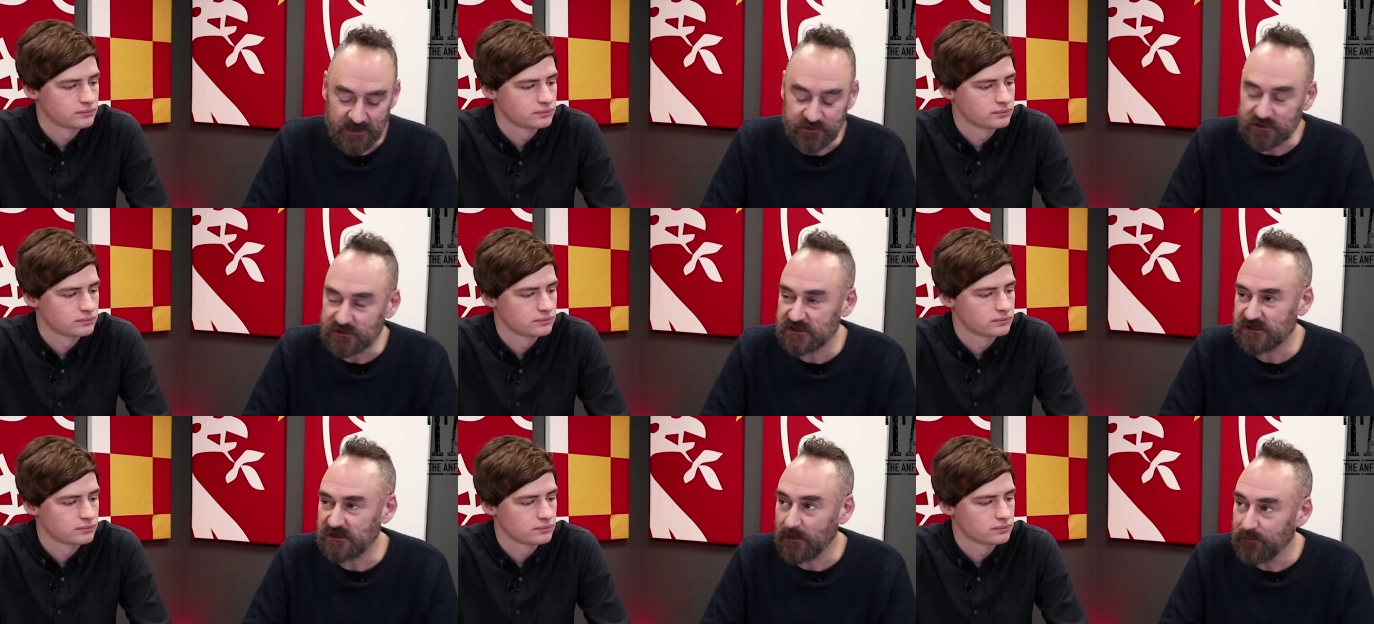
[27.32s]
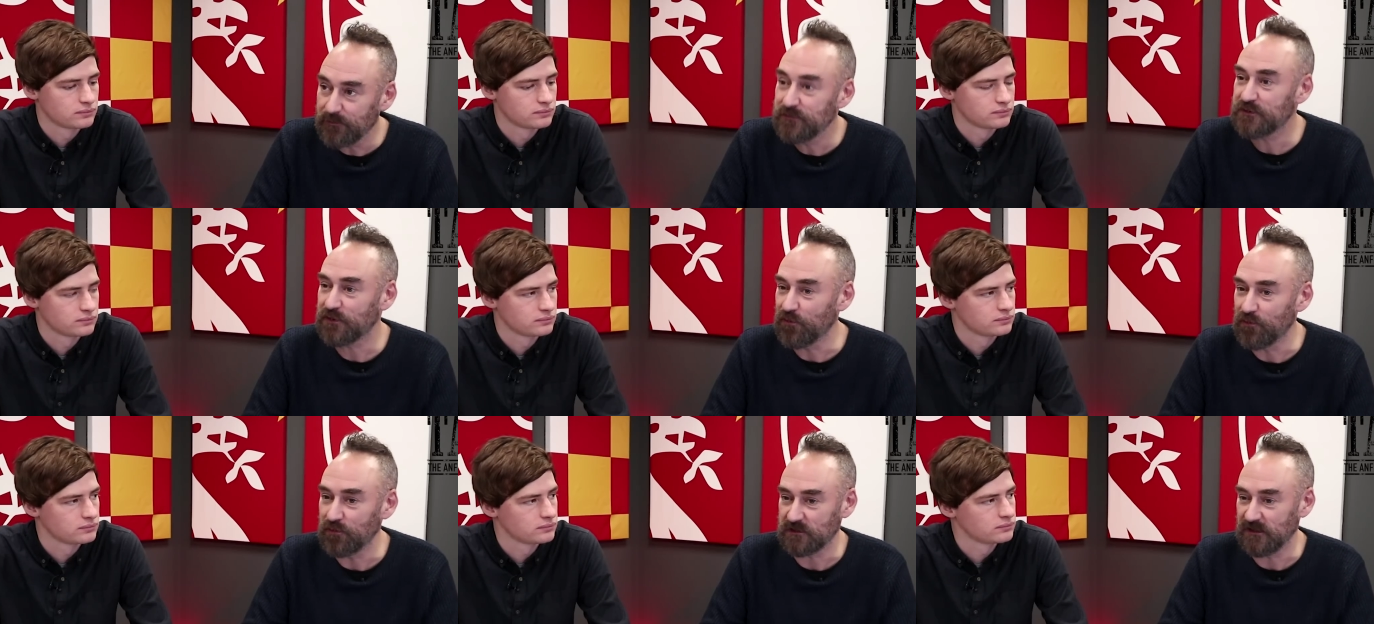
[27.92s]
Speaker 1: And there's some
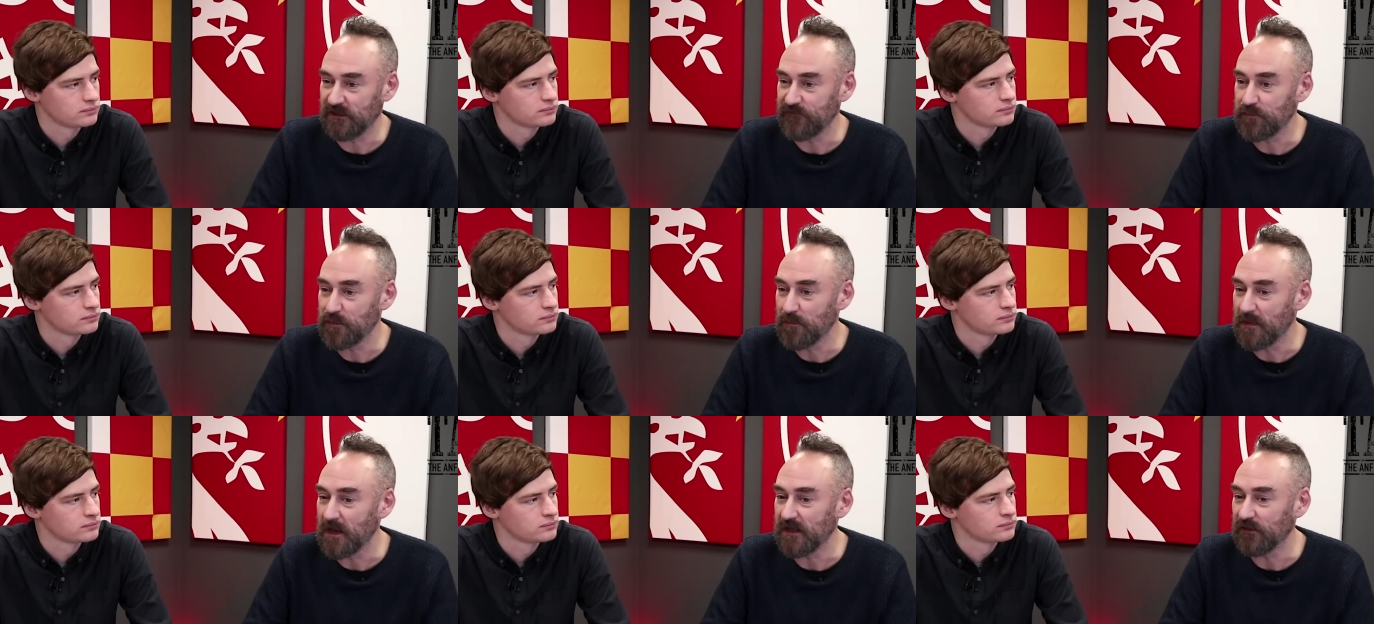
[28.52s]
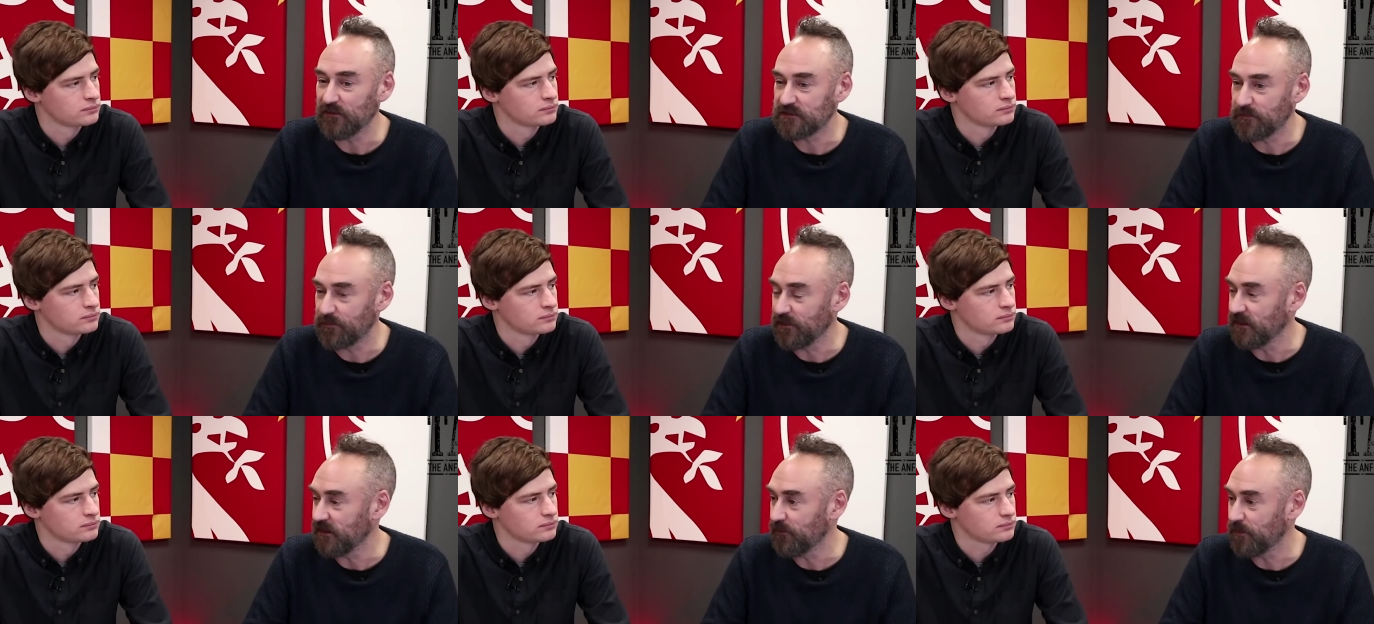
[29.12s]
talk that Liverpool might look to
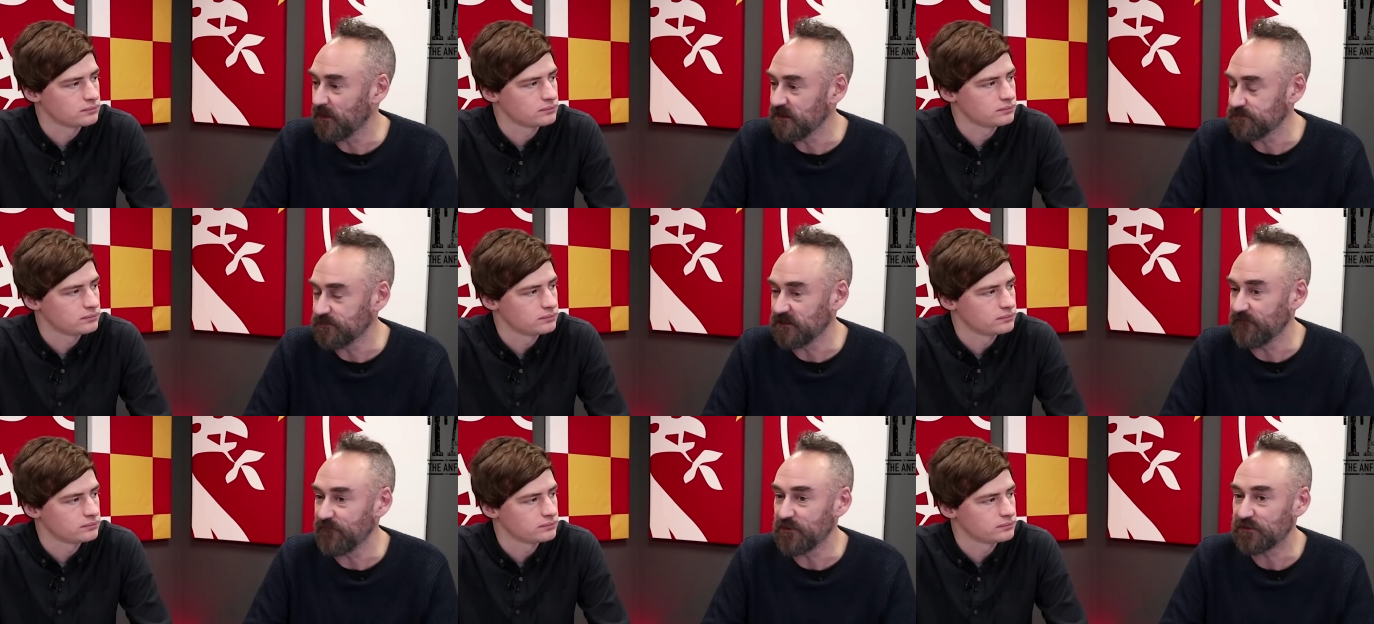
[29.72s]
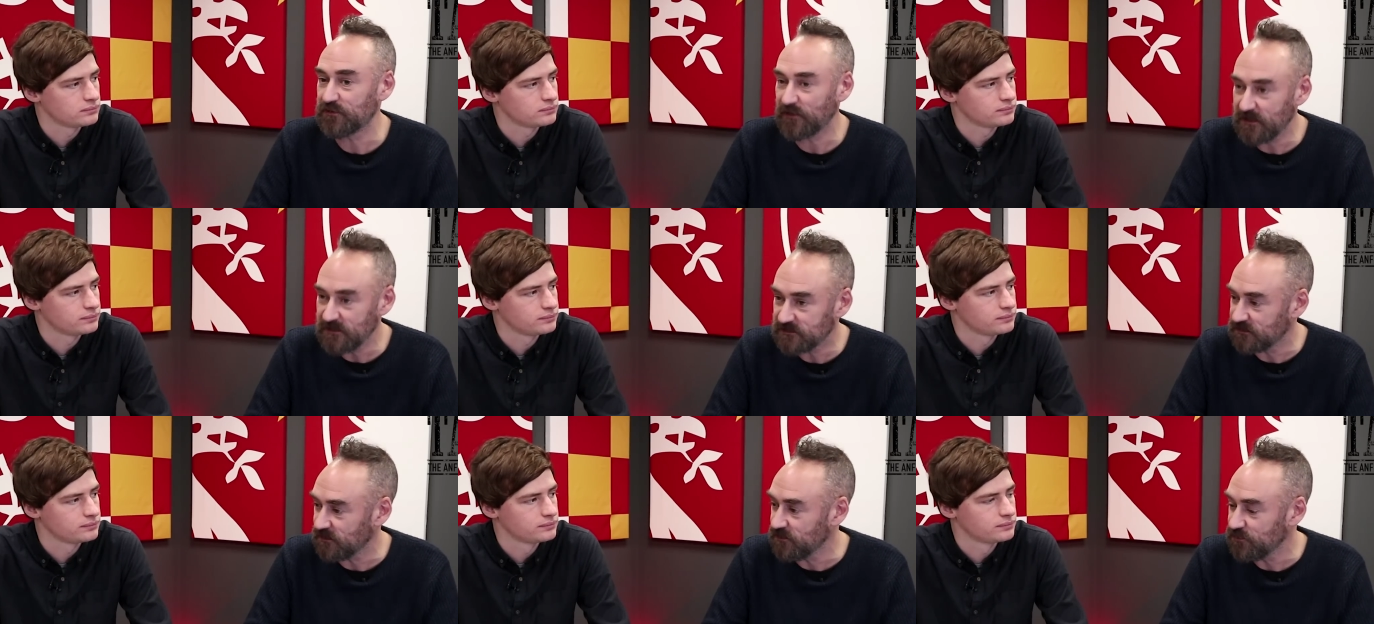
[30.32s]
bring in a replacement, given that
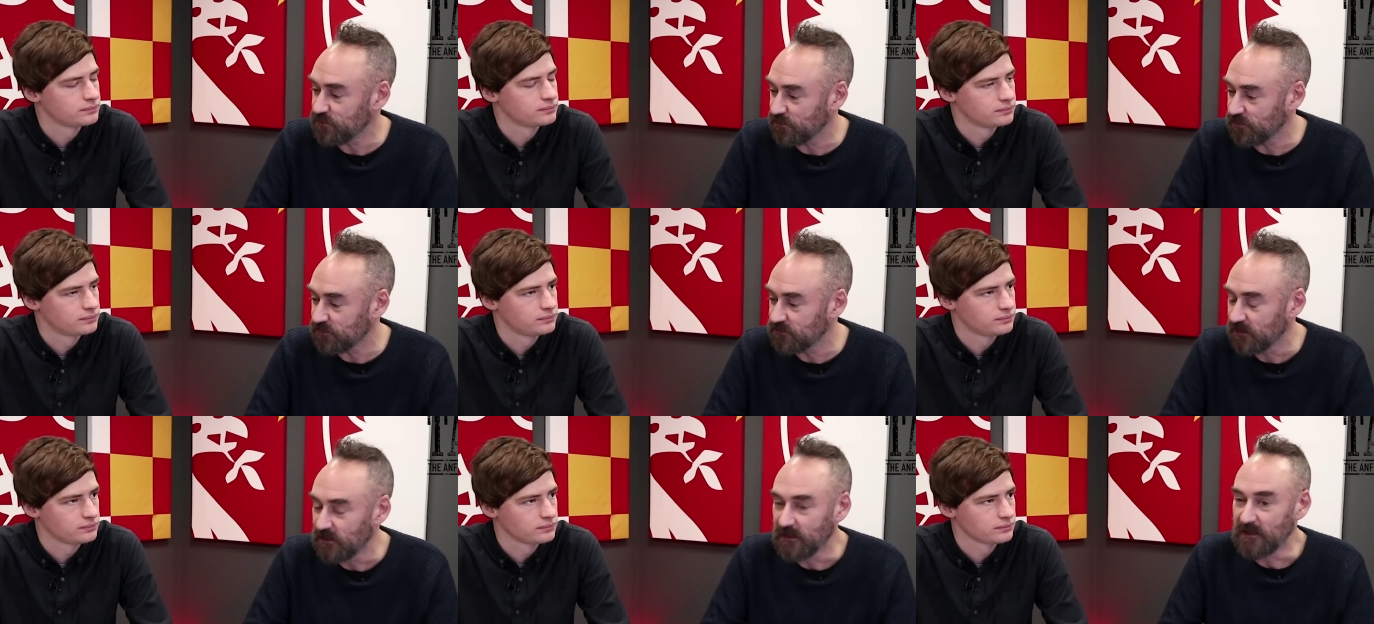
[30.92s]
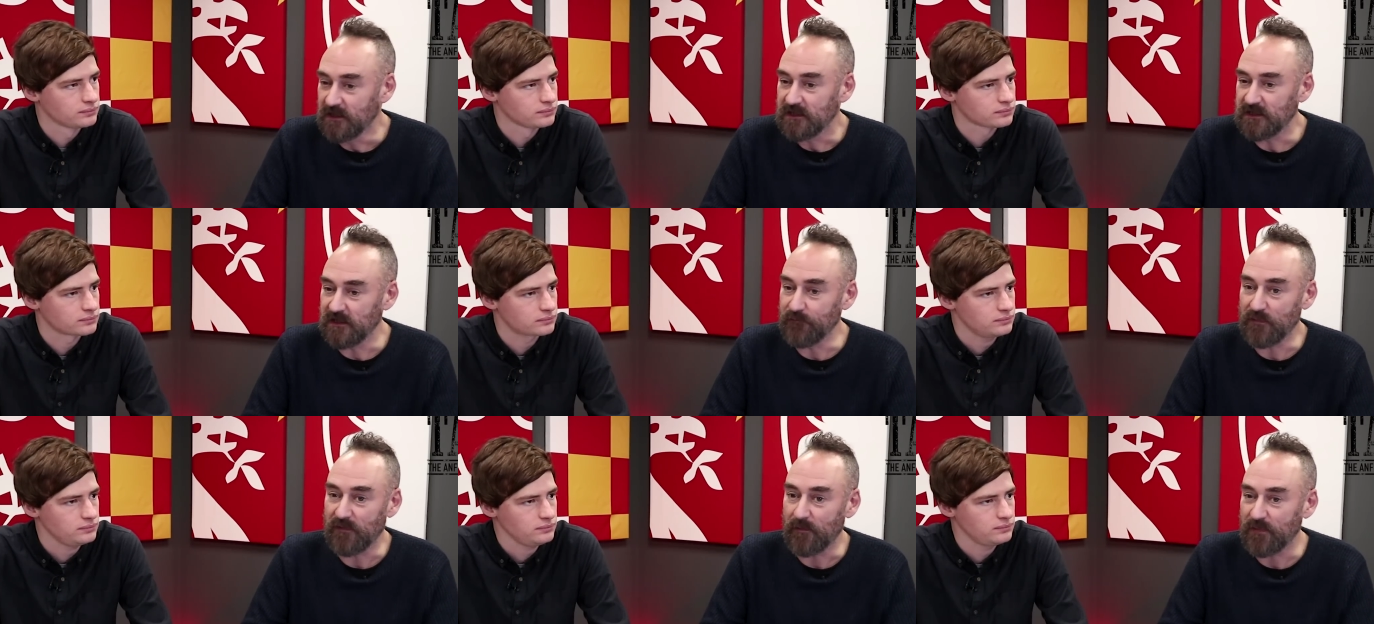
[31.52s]
Trent's injured,
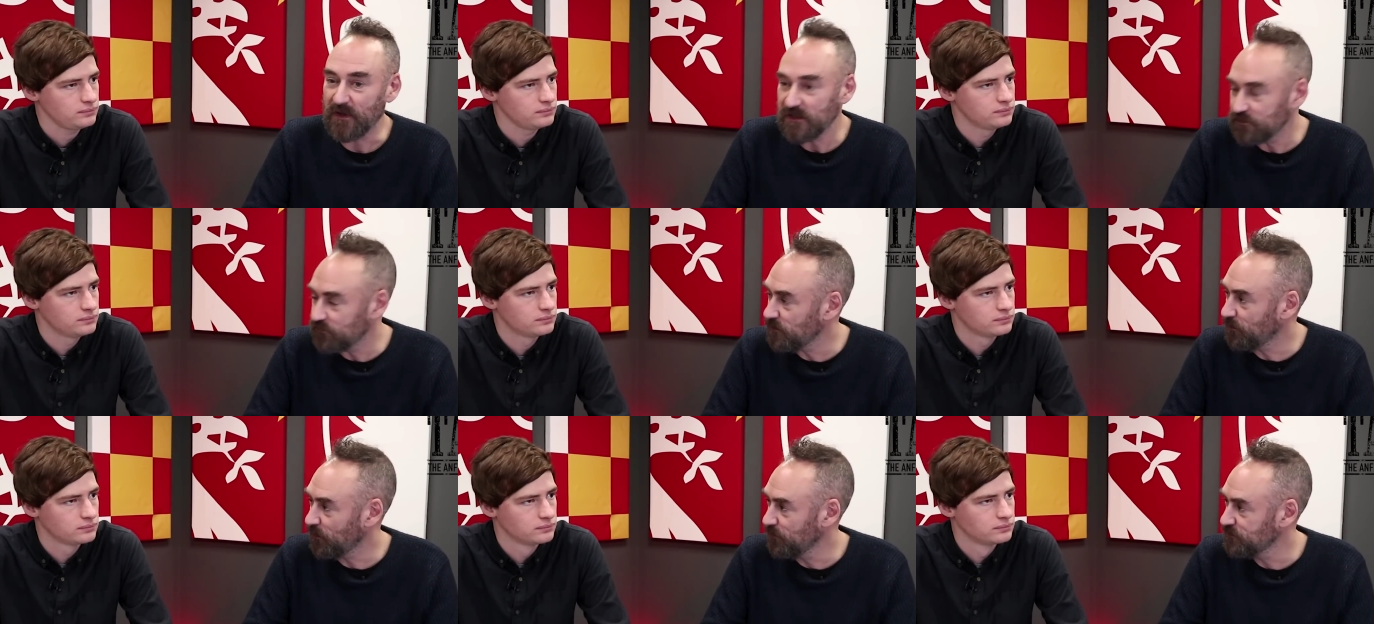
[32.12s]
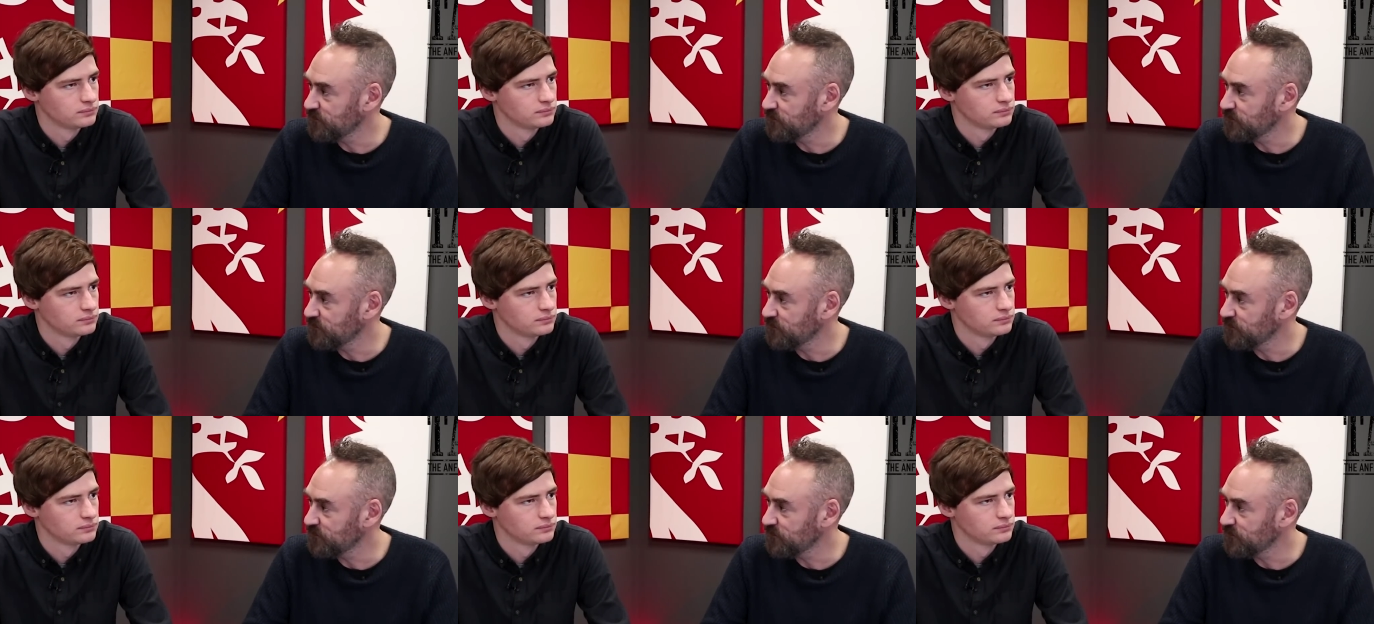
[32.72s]
given we have injury